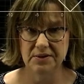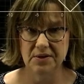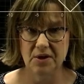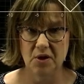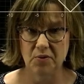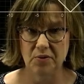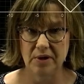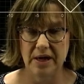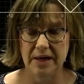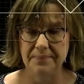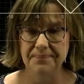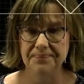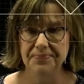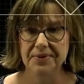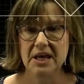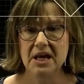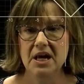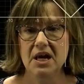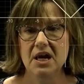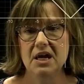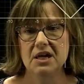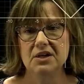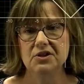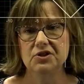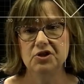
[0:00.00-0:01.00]
Okay,
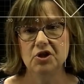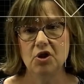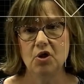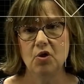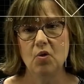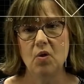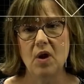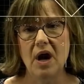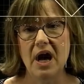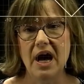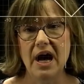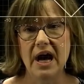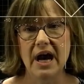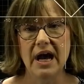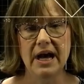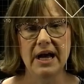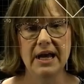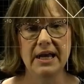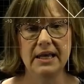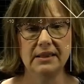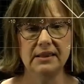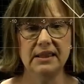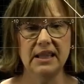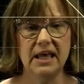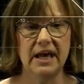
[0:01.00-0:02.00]
so
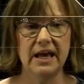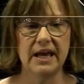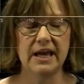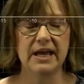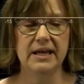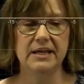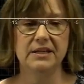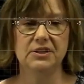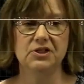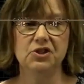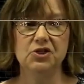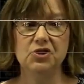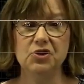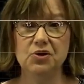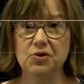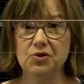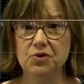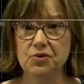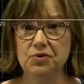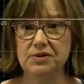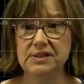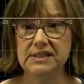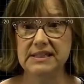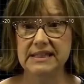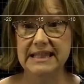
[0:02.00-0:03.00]
I like to
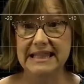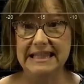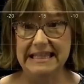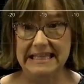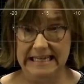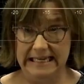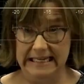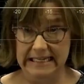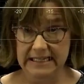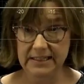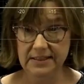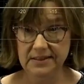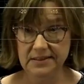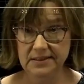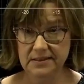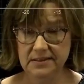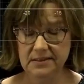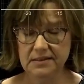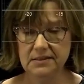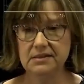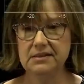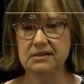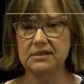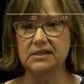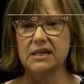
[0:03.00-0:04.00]
use this
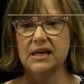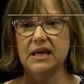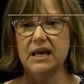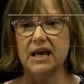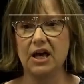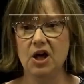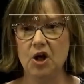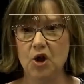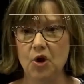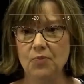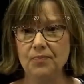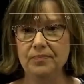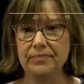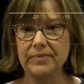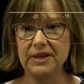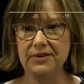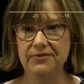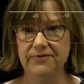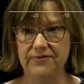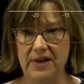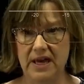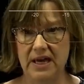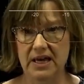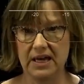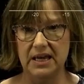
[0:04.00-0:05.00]
to help me
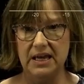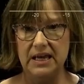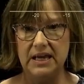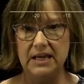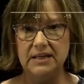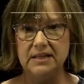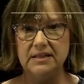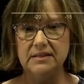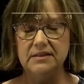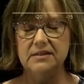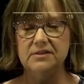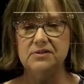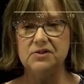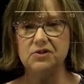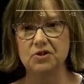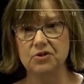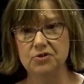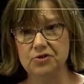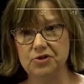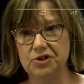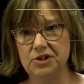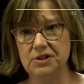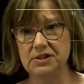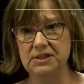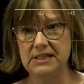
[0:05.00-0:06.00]
find
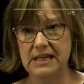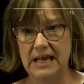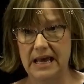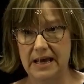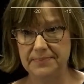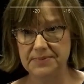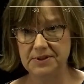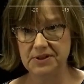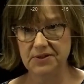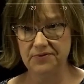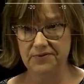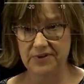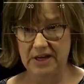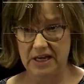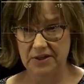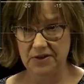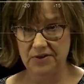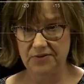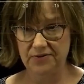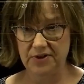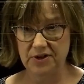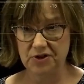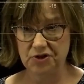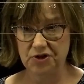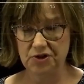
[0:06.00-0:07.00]
solutions to absolute value
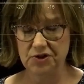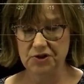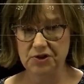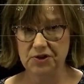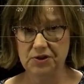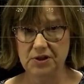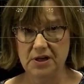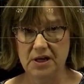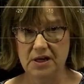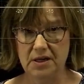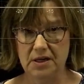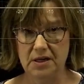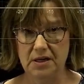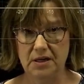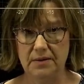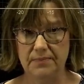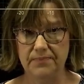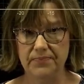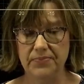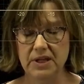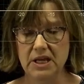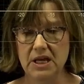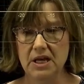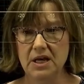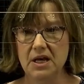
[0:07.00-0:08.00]
functions
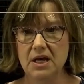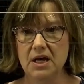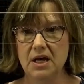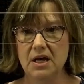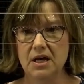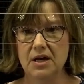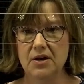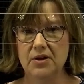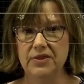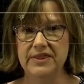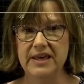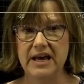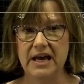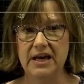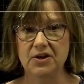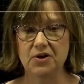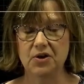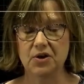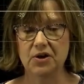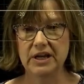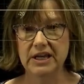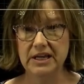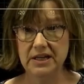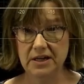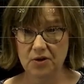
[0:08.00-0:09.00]
that
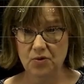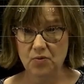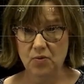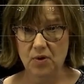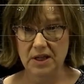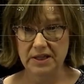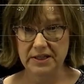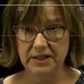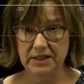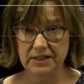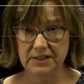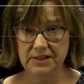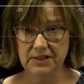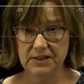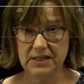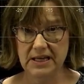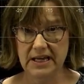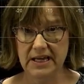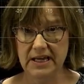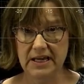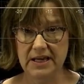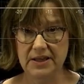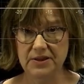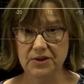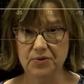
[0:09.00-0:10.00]
are inequalities.
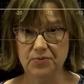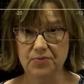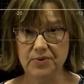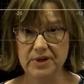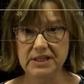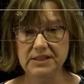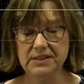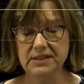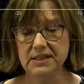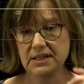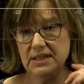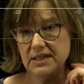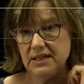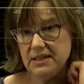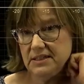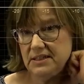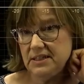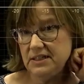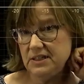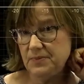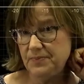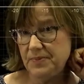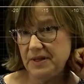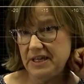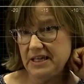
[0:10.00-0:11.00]
And the reason
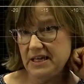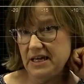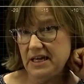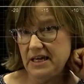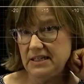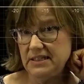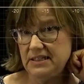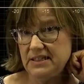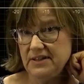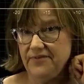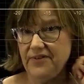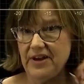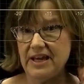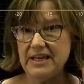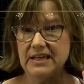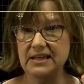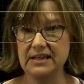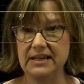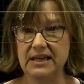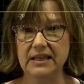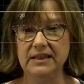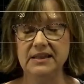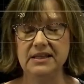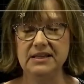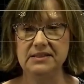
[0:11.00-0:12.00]
is because if I
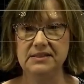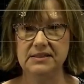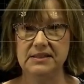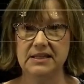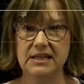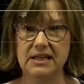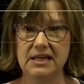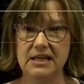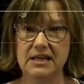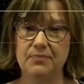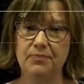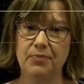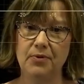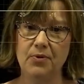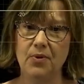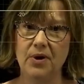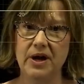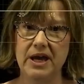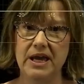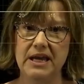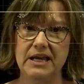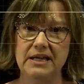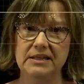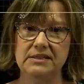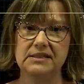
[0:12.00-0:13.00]
can get these key
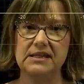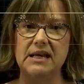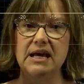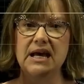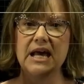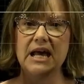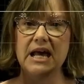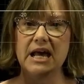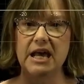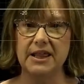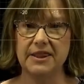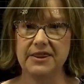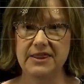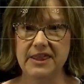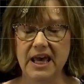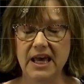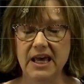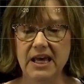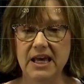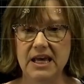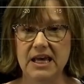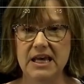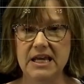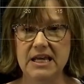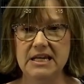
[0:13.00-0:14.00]
points,
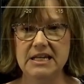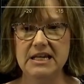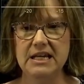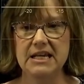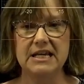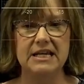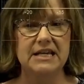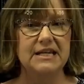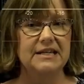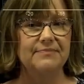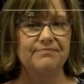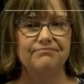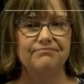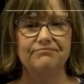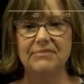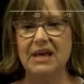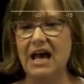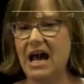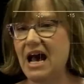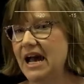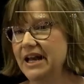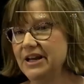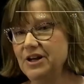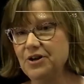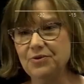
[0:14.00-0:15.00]
then
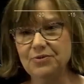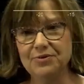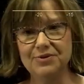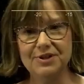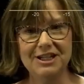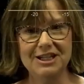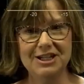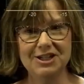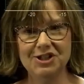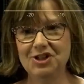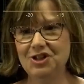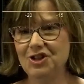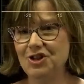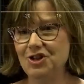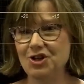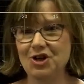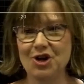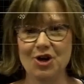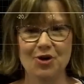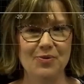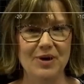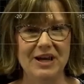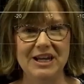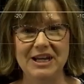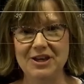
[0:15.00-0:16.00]
I don't need to
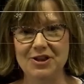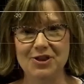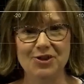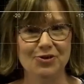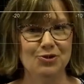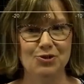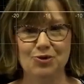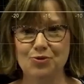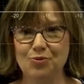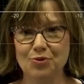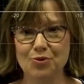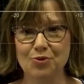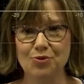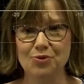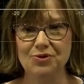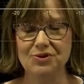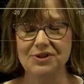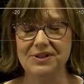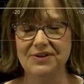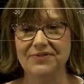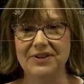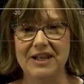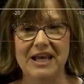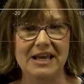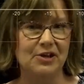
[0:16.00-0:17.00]
know any of those
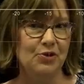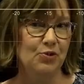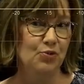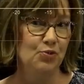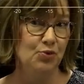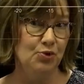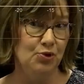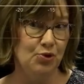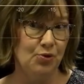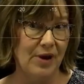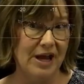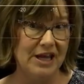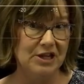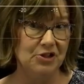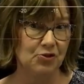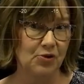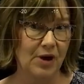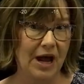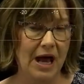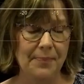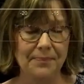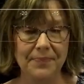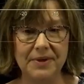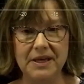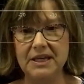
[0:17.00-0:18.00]
rules of like, ooh, do I
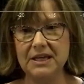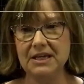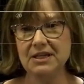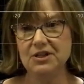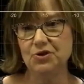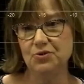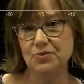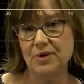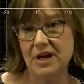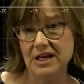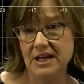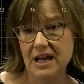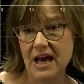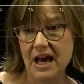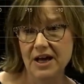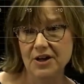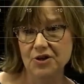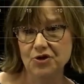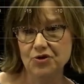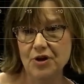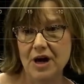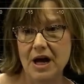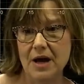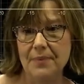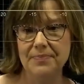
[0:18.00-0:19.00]
trap it? Do I not
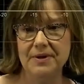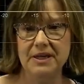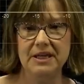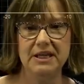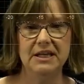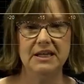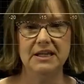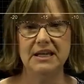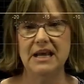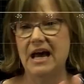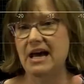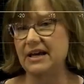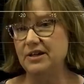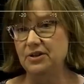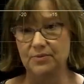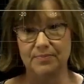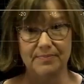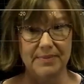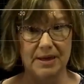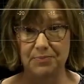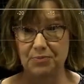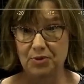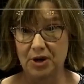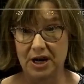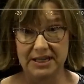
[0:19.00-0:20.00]
trap it? I don't
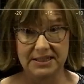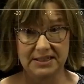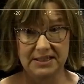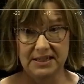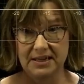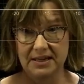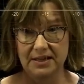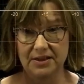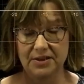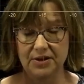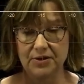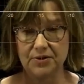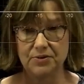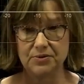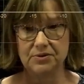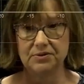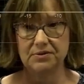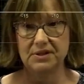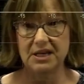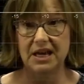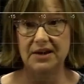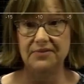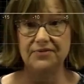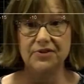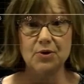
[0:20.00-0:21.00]
memorize any of those.
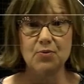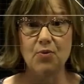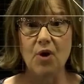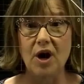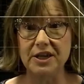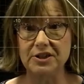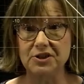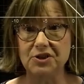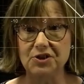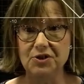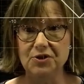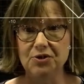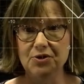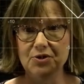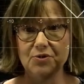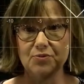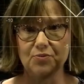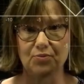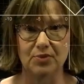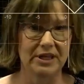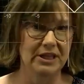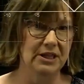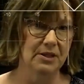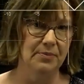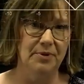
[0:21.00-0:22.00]
Okay, if you want to
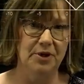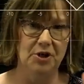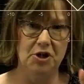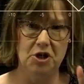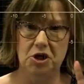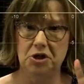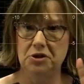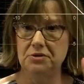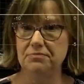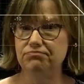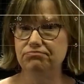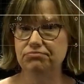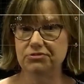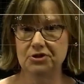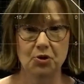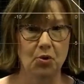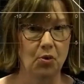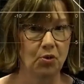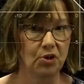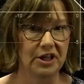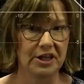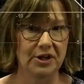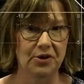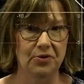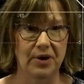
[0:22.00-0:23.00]
read the book,
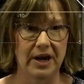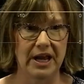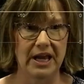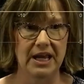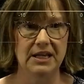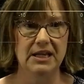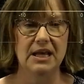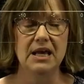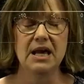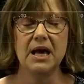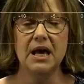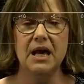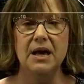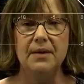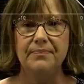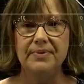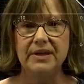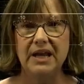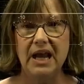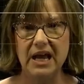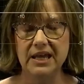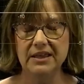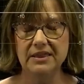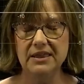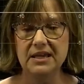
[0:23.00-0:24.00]
totally great.
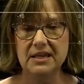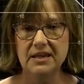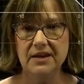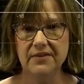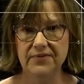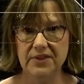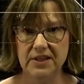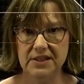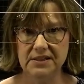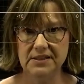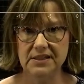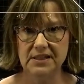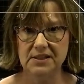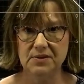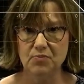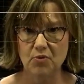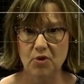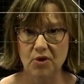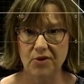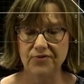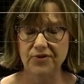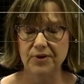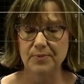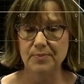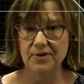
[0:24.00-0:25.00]
But I think of this as
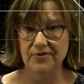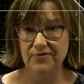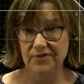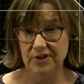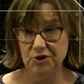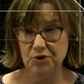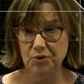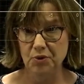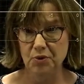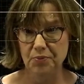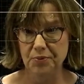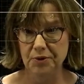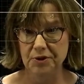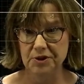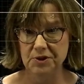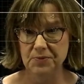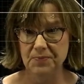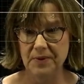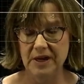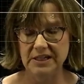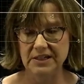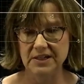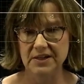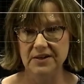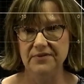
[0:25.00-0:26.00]
more from a visual
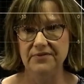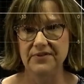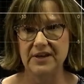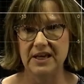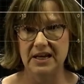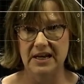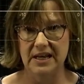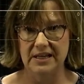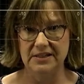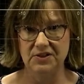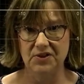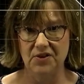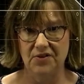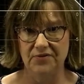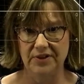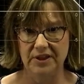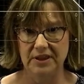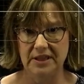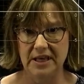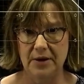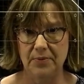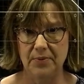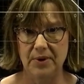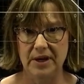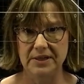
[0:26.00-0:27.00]
perspective, and I solve
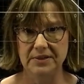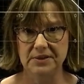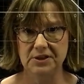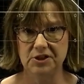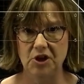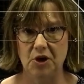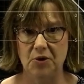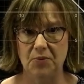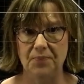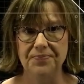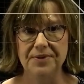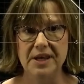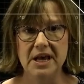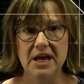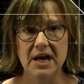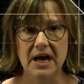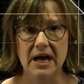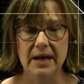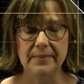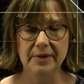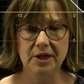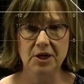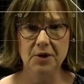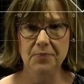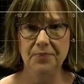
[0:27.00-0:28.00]
it that way. So
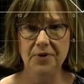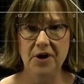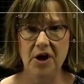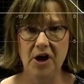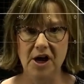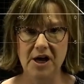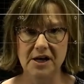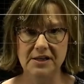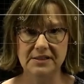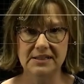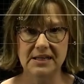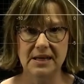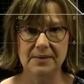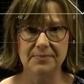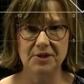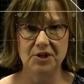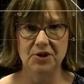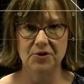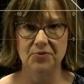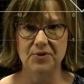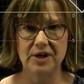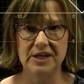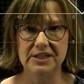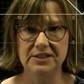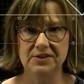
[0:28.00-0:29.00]
I'm going to pause. I'm going
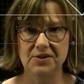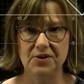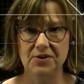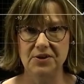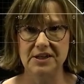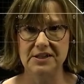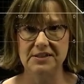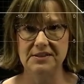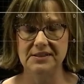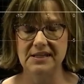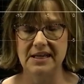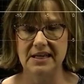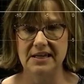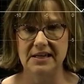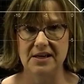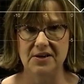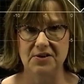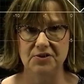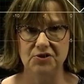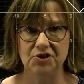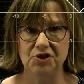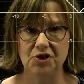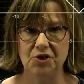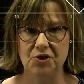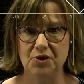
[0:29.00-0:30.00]
to erase all this, and
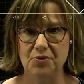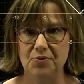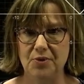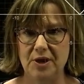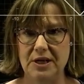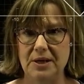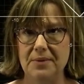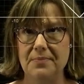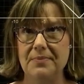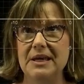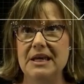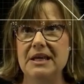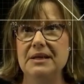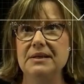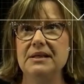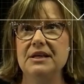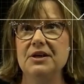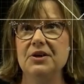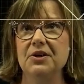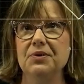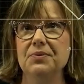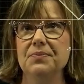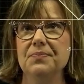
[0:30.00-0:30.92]
I'll show you what I mean here.